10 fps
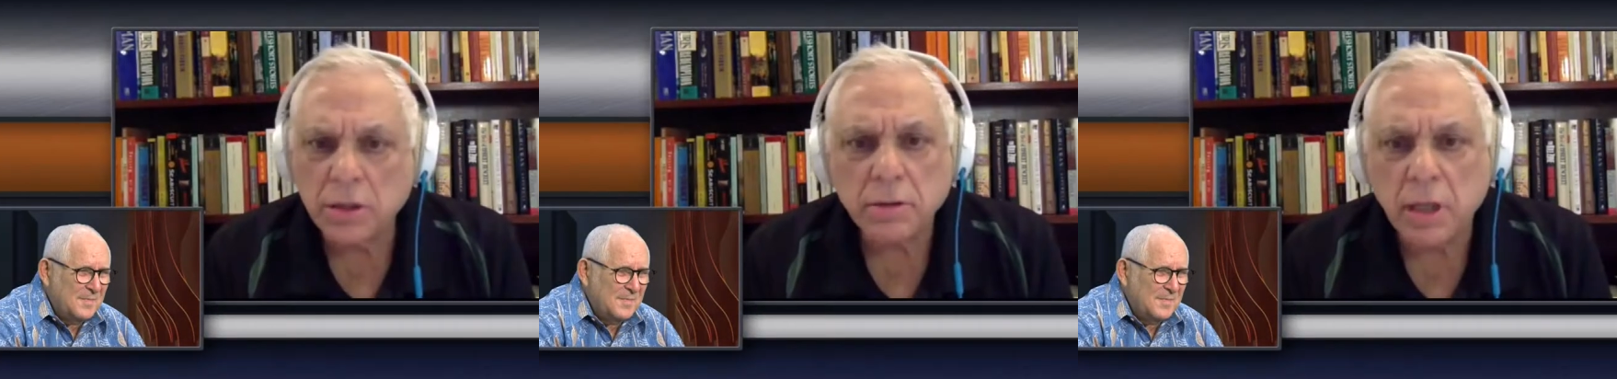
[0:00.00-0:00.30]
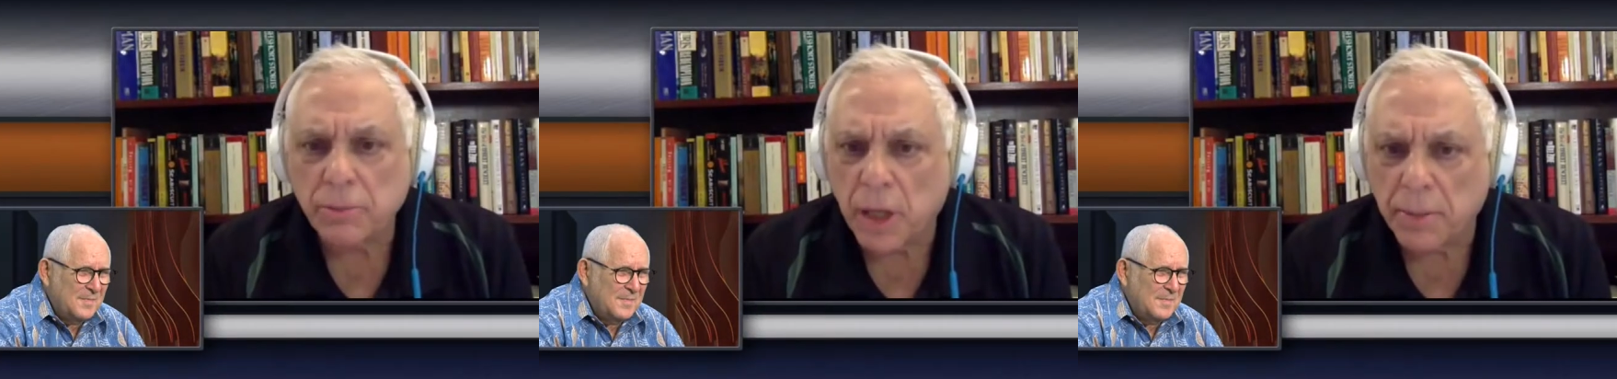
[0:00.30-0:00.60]

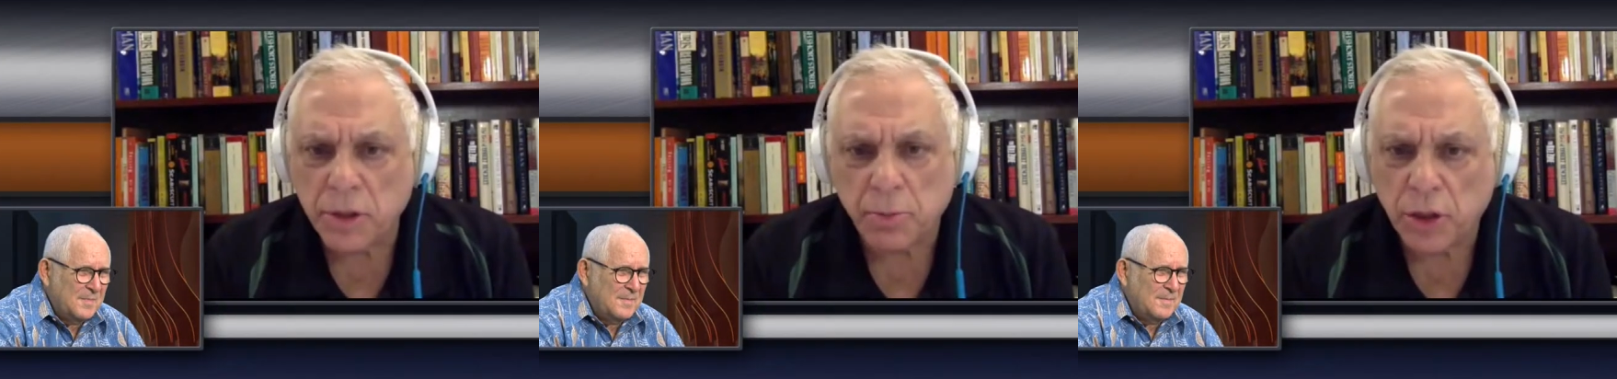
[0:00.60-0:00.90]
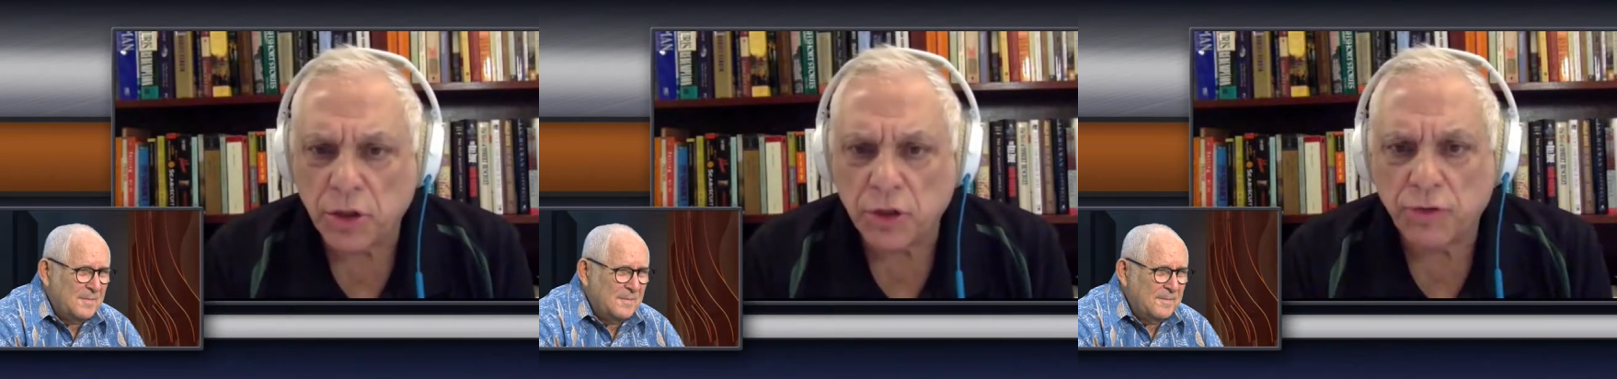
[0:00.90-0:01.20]
Speaker 1: sometimes as
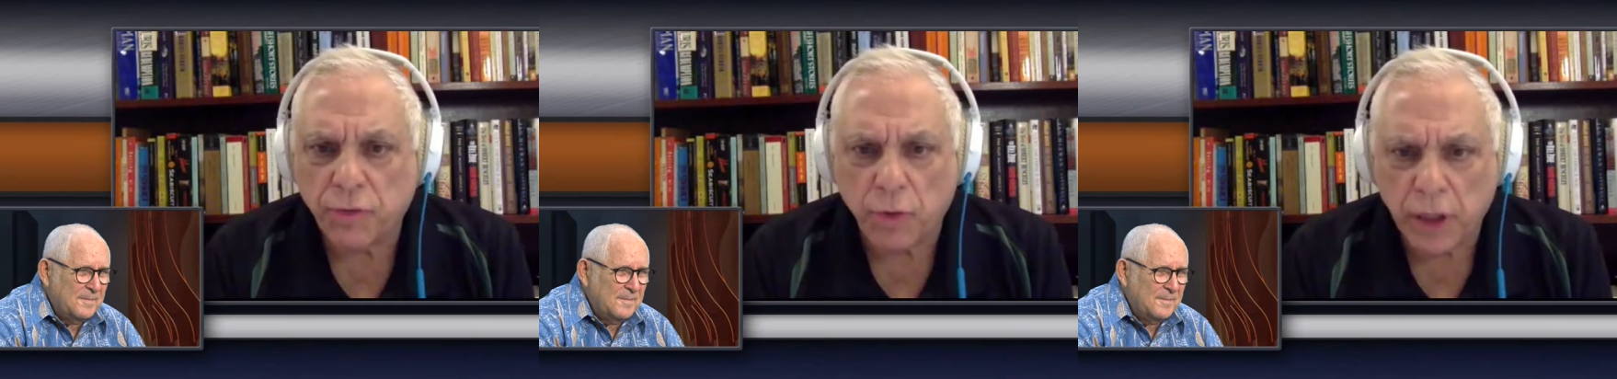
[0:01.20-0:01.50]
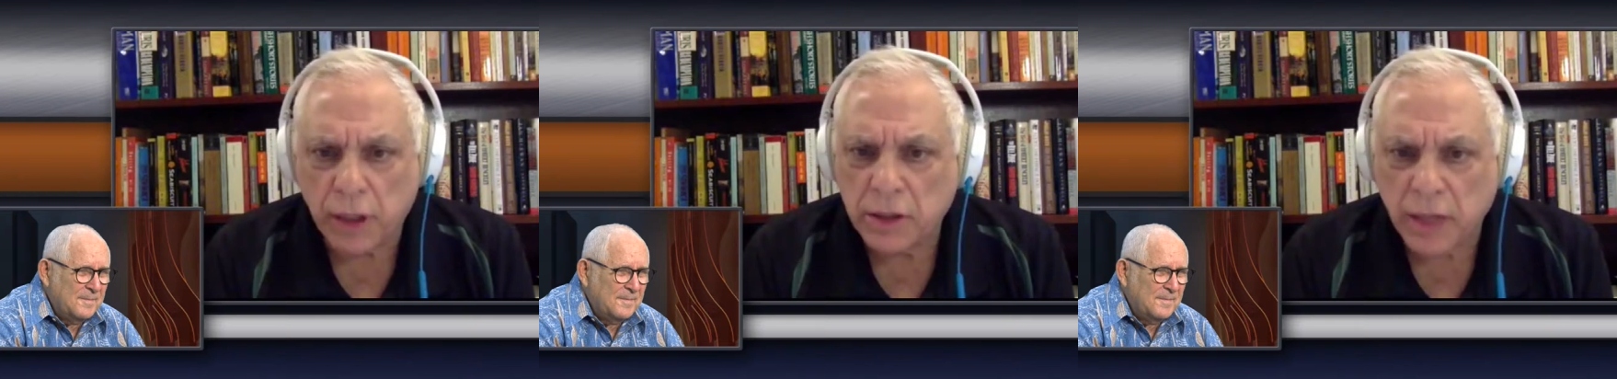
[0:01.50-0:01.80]
much as
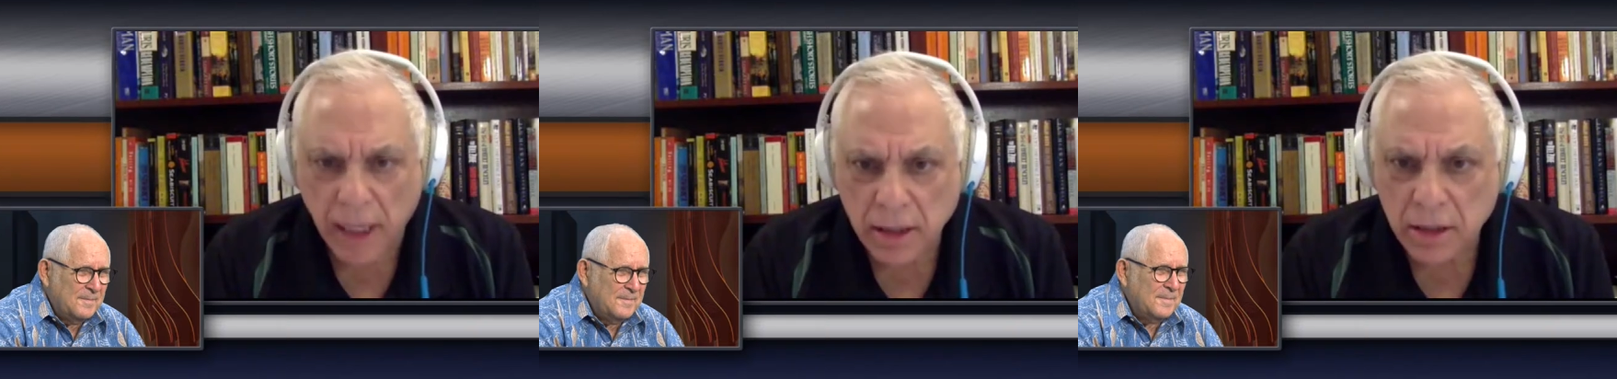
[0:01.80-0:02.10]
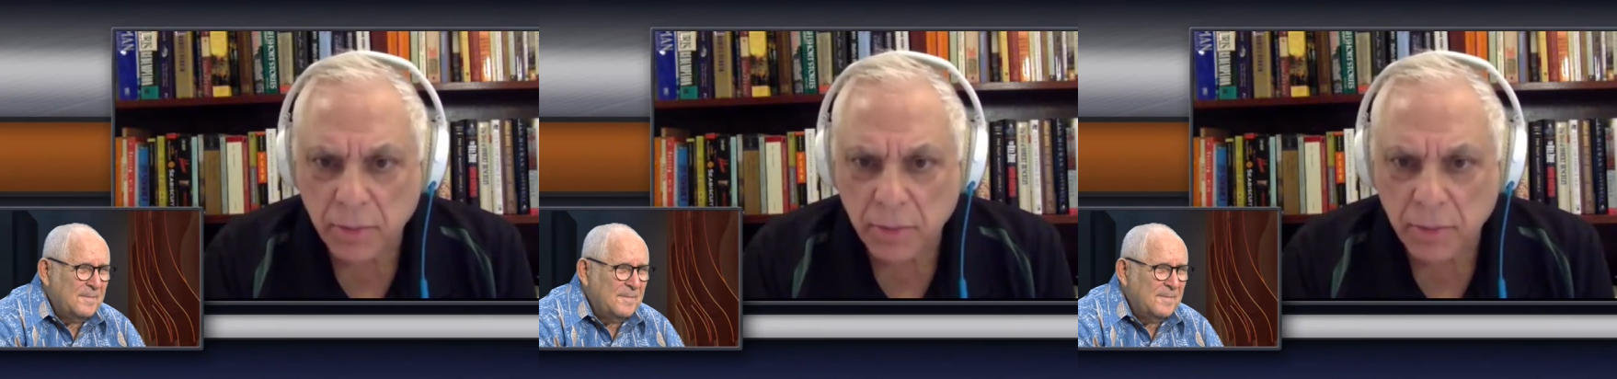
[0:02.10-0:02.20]
forty cents,